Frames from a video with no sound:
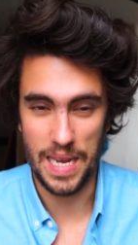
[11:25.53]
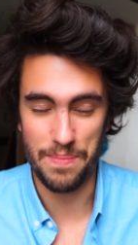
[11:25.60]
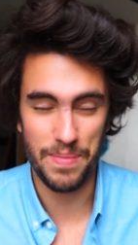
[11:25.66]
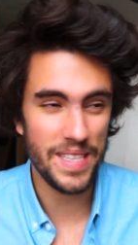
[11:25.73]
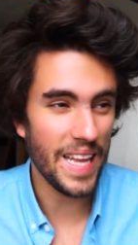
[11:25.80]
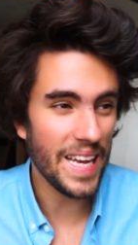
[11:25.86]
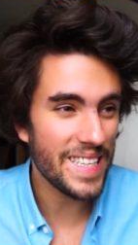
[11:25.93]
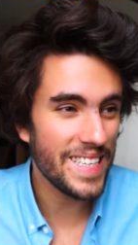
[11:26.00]
I mean,
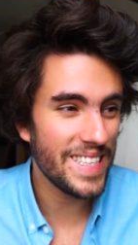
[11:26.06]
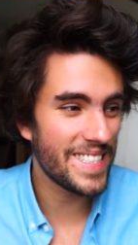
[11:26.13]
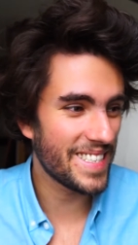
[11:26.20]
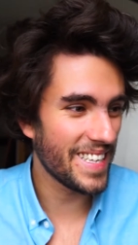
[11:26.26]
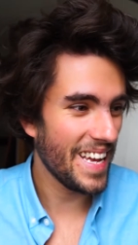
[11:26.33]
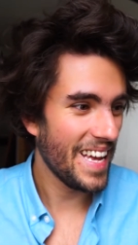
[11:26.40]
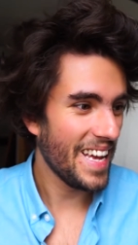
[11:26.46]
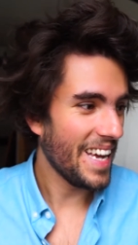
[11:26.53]
that is
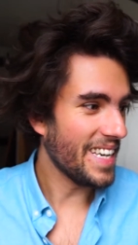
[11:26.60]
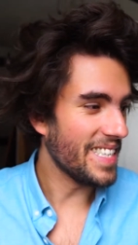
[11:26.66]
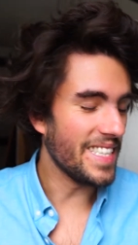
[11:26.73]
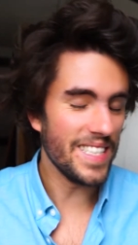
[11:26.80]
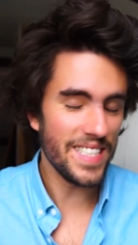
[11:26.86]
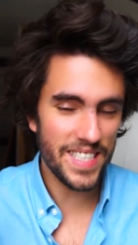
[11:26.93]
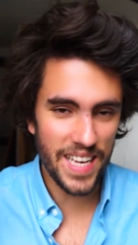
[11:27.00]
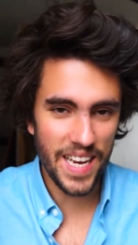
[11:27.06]
an
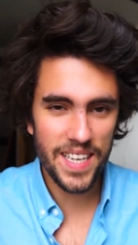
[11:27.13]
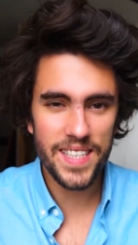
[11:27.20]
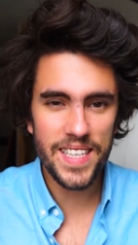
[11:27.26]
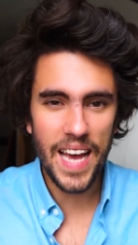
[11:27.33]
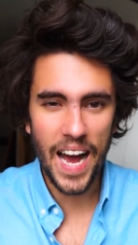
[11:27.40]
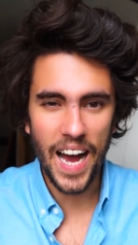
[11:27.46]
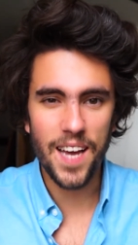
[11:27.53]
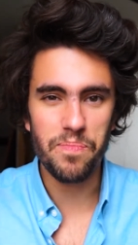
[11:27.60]
insanely
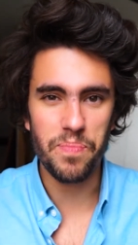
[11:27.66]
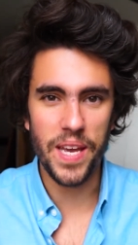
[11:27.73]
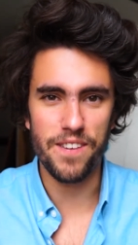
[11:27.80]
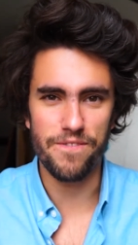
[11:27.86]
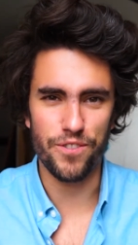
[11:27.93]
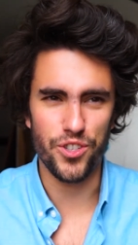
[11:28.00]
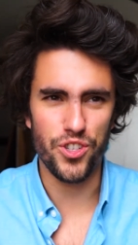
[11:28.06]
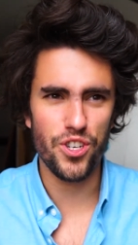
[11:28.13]
high pay
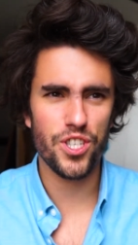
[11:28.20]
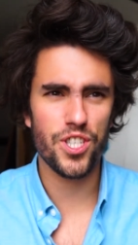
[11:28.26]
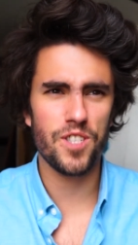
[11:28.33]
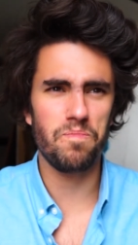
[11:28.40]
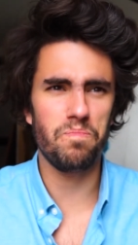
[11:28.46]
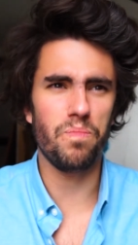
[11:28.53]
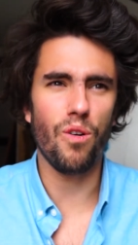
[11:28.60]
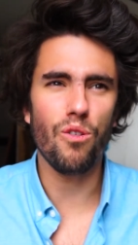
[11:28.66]
for just
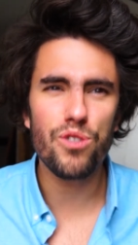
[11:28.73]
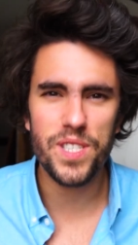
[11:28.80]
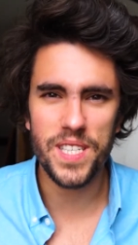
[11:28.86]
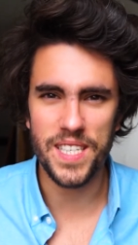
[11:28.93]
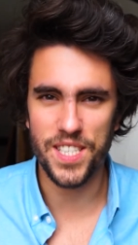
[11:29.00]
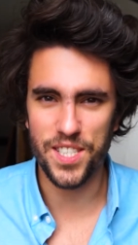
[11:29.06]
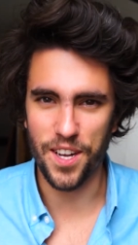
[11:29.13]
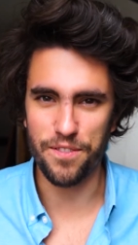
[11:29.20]
posting
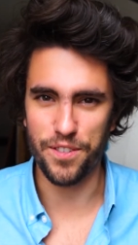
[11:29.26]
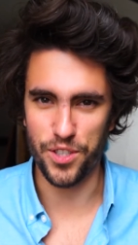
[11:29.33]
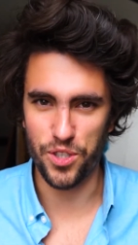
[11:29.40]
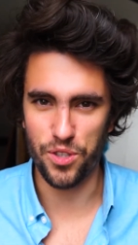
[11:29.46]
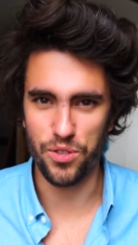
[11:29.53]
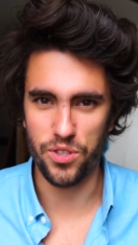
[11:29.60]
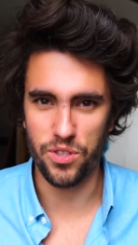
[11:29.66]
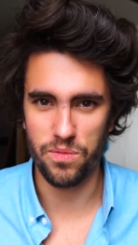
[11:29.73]
stuff on
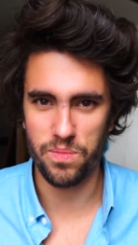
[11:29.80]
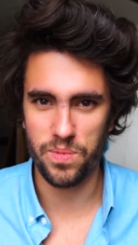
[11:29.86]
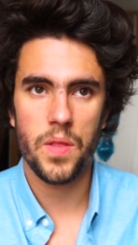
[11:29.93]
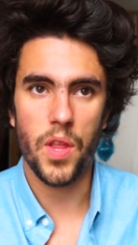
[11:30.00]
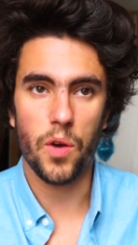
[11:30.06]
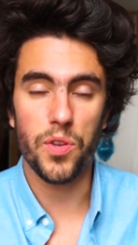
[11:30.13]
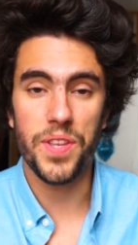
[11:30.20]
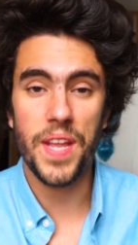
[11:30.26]
YouTube.
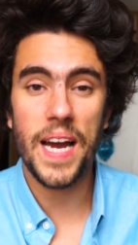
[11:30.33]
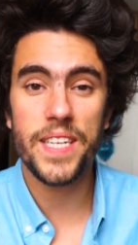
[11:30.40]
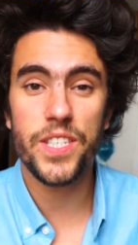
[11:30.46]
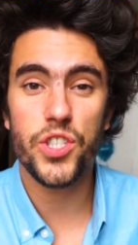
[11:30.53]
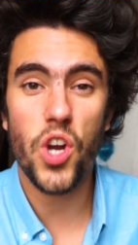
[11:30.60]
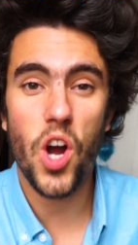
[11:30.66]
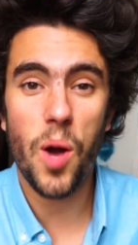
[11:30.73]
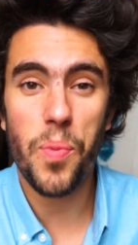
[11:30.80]
Now, the 9th
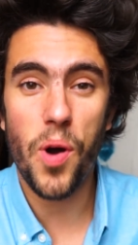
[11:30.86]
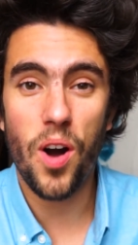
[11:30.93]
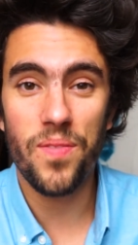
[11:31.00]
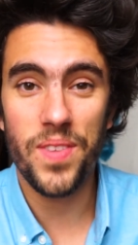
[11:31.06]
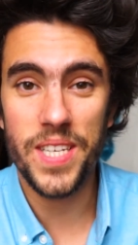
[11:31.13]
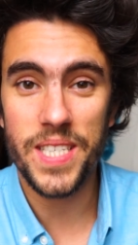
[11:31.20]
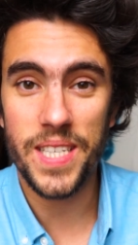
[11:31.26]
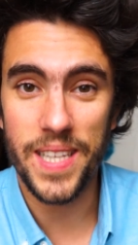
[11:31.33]
job on
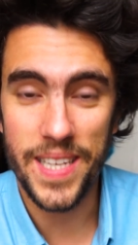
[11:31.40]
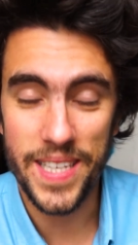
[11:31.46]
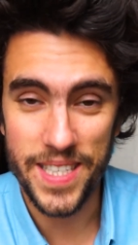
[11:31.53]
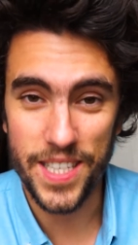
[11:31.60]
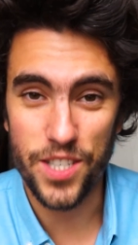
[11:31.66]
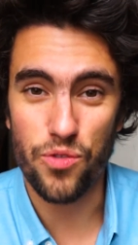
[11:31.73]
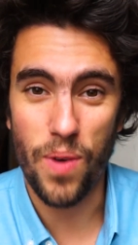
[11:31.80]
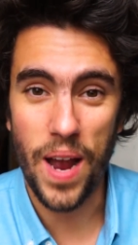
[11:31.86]
this list
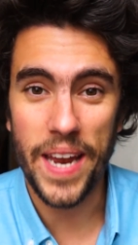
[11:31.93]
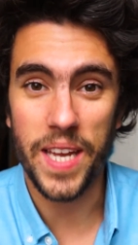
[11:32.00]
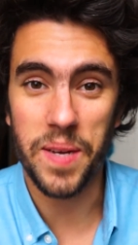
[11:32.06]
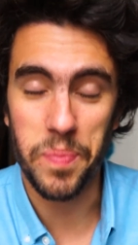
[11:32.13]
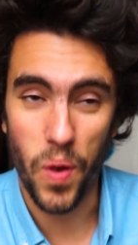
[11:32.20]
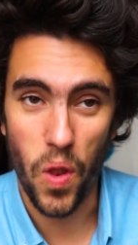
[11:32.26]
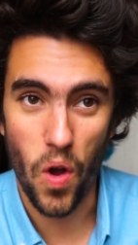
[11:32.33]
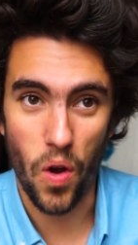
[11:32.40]
is writing
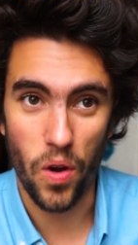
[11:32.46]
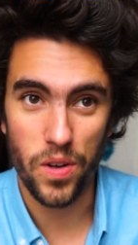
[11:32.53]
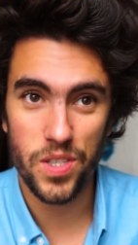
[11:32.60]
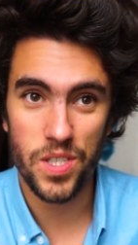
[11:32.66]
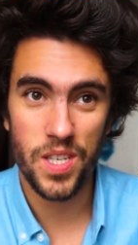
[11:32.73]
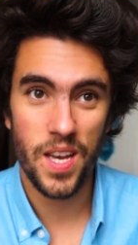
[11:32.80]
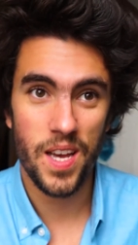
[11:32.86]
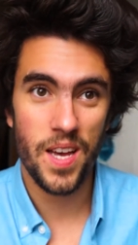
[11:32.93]
blogs.